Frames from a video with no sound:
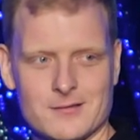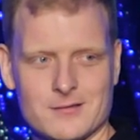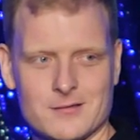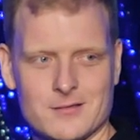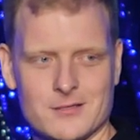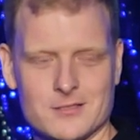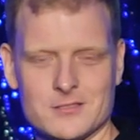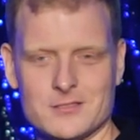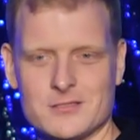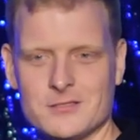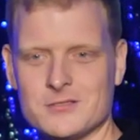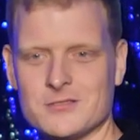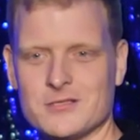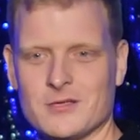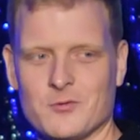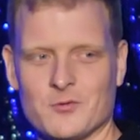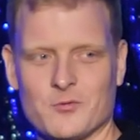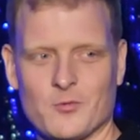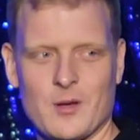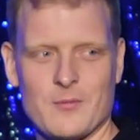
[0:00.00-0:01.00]
Because here's the
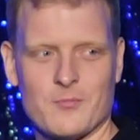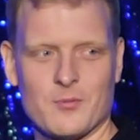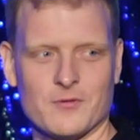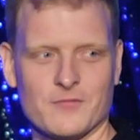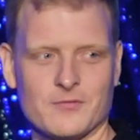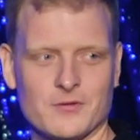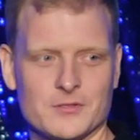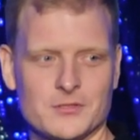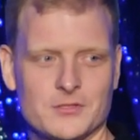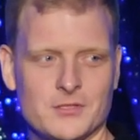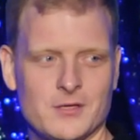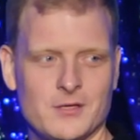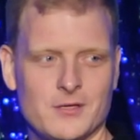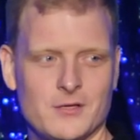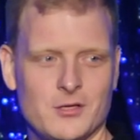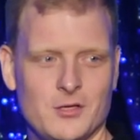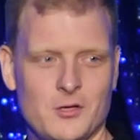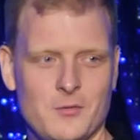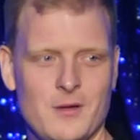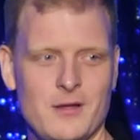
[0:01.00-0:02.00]
thing with white privilege.
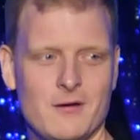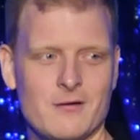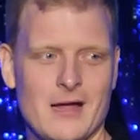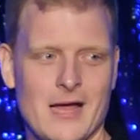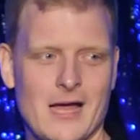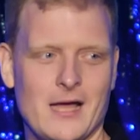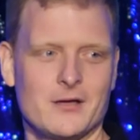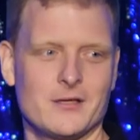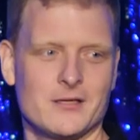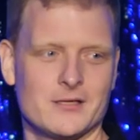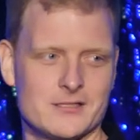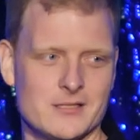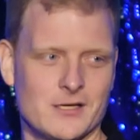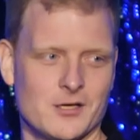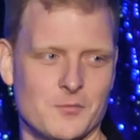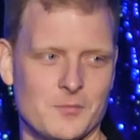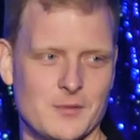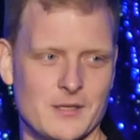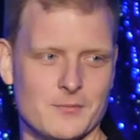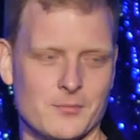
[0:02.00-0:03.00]
No matter how you
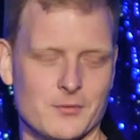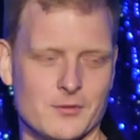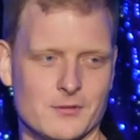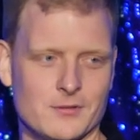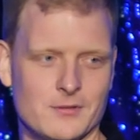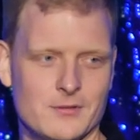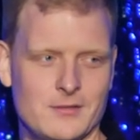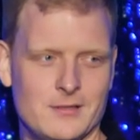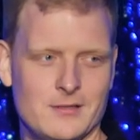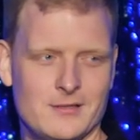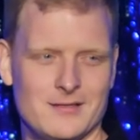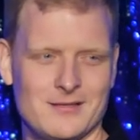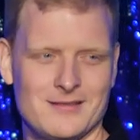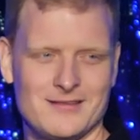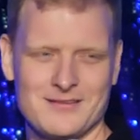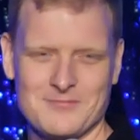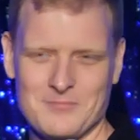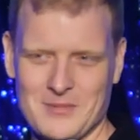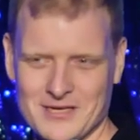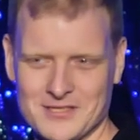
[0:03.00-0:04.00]
tell people,
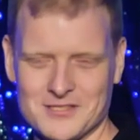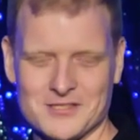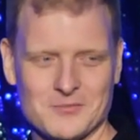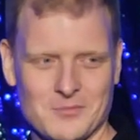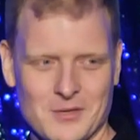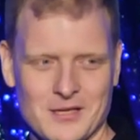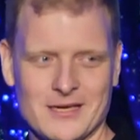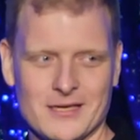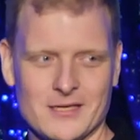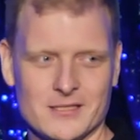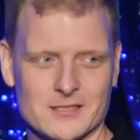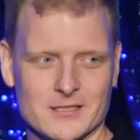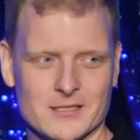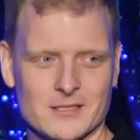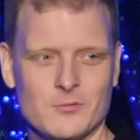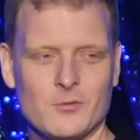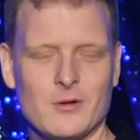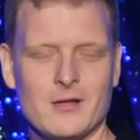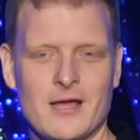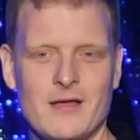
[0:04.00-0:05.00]
it makes them uneasy.
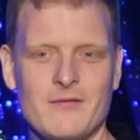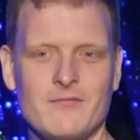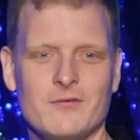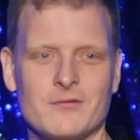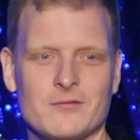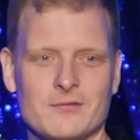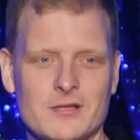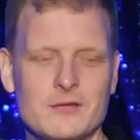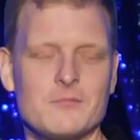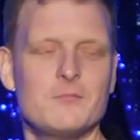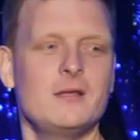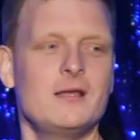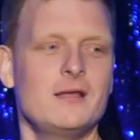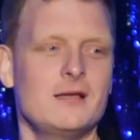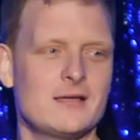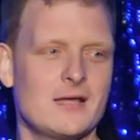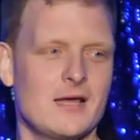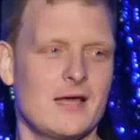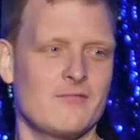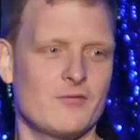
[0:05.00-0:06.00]
Having,
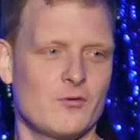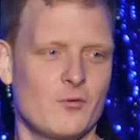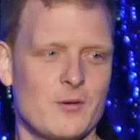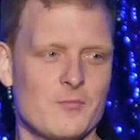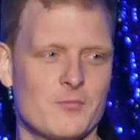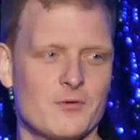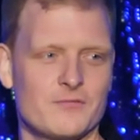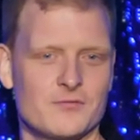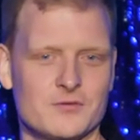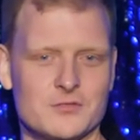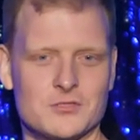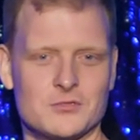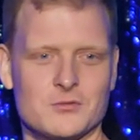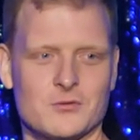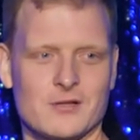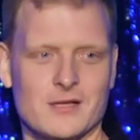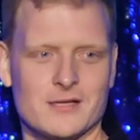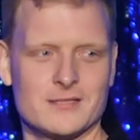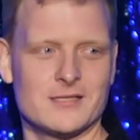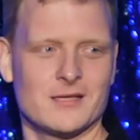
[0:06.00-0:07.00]
admitting to having white privilege is
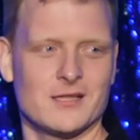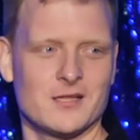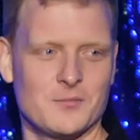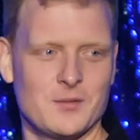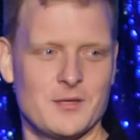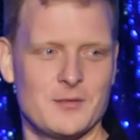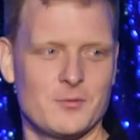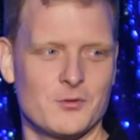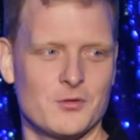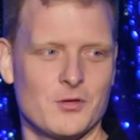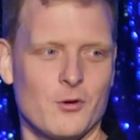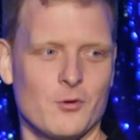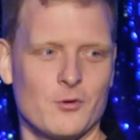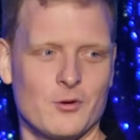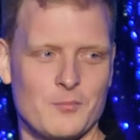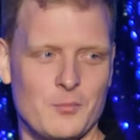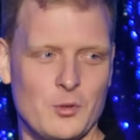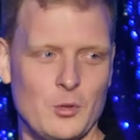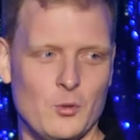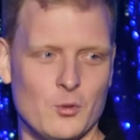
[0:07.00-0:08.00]
sort of like telling people you own
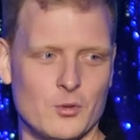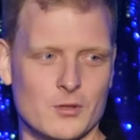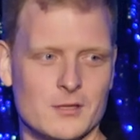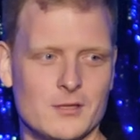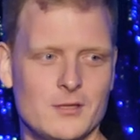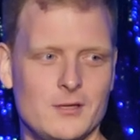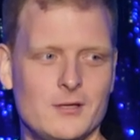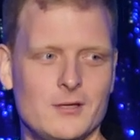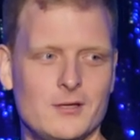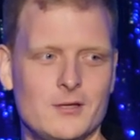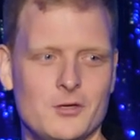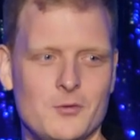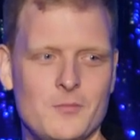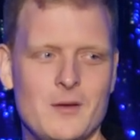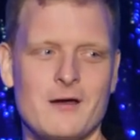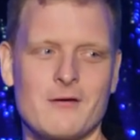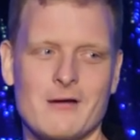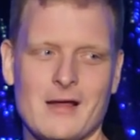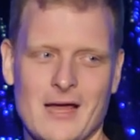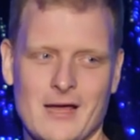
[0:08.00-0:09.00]
a pool. No
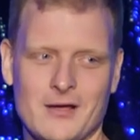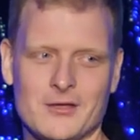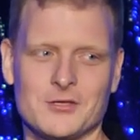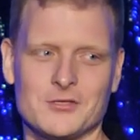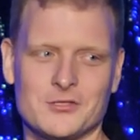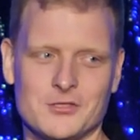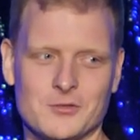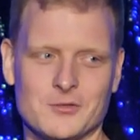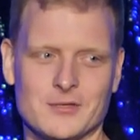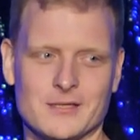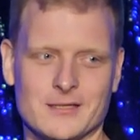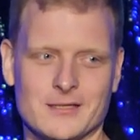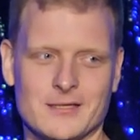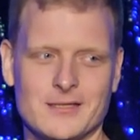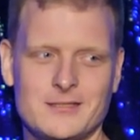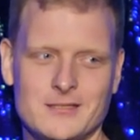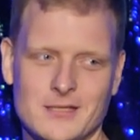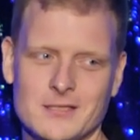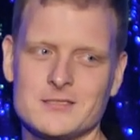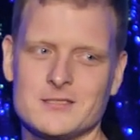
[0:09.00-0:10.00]
matter how you do it,
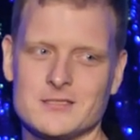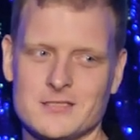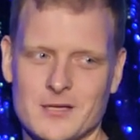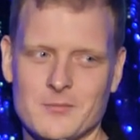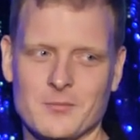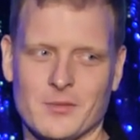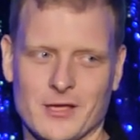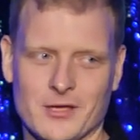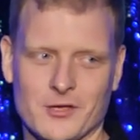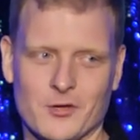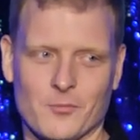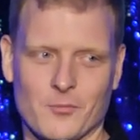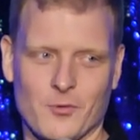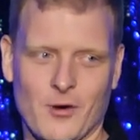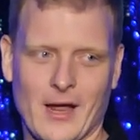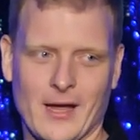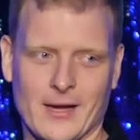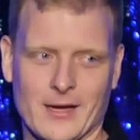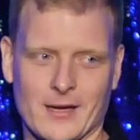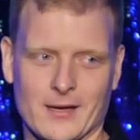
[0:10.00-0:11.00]
it does seem like you're
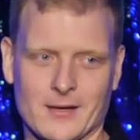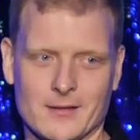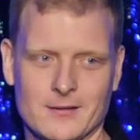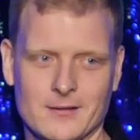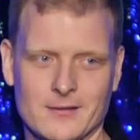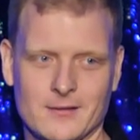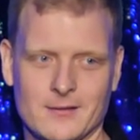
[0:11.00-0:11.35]
bragging.